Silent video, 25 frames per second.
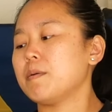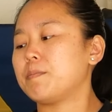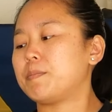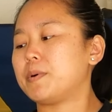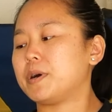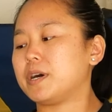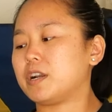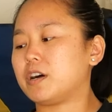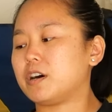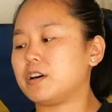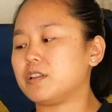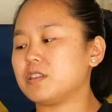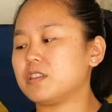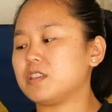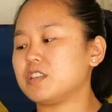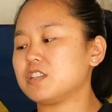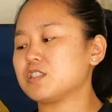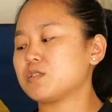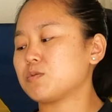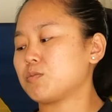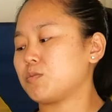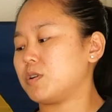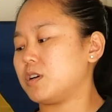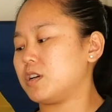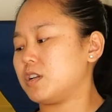but on
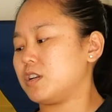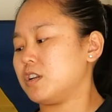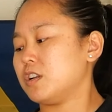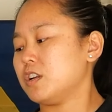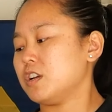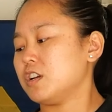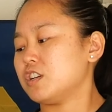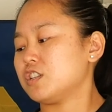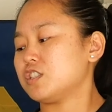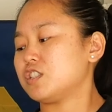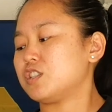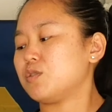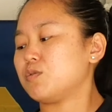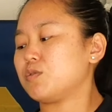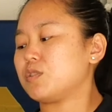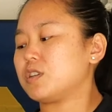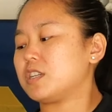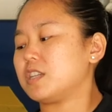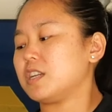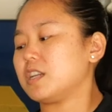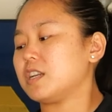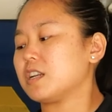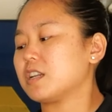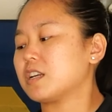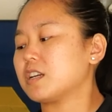this one, she
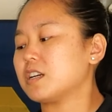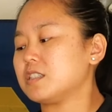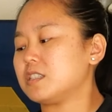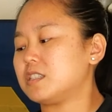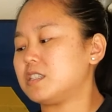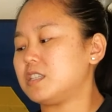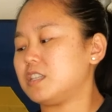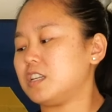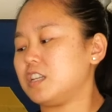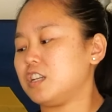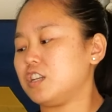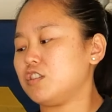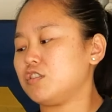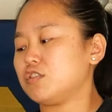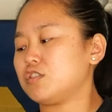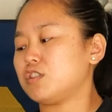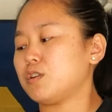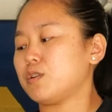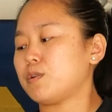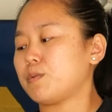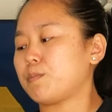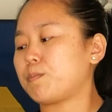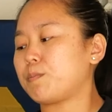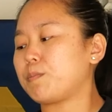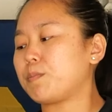didn't continue
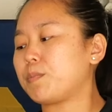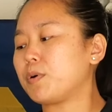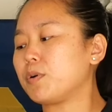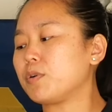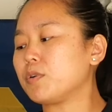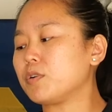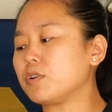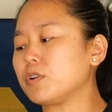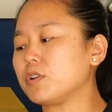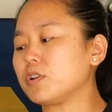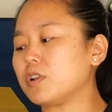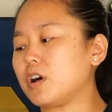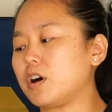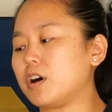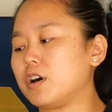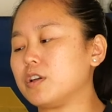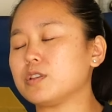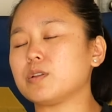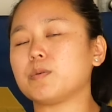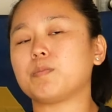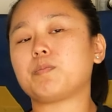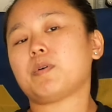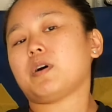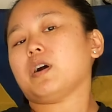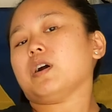to pull
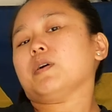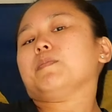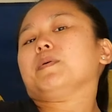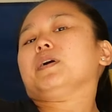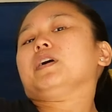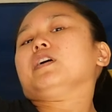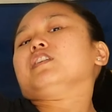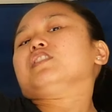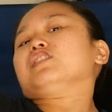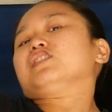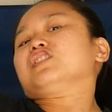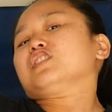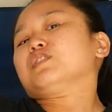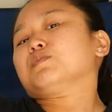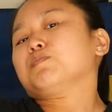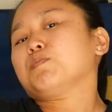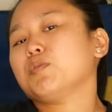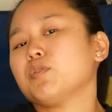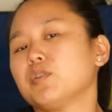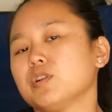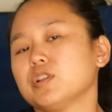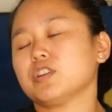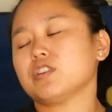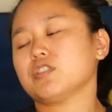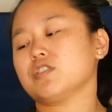on the barbell as she's
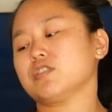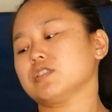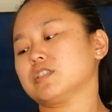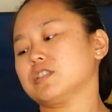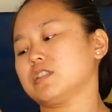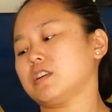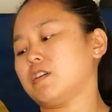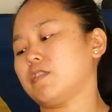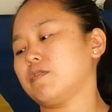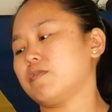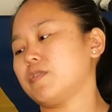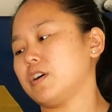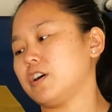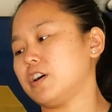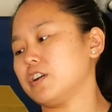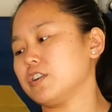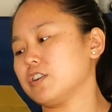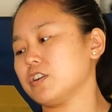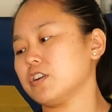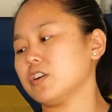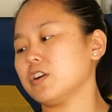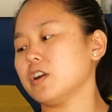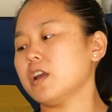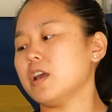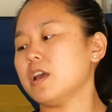pulling herself
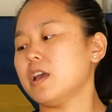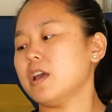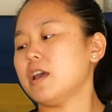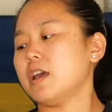under,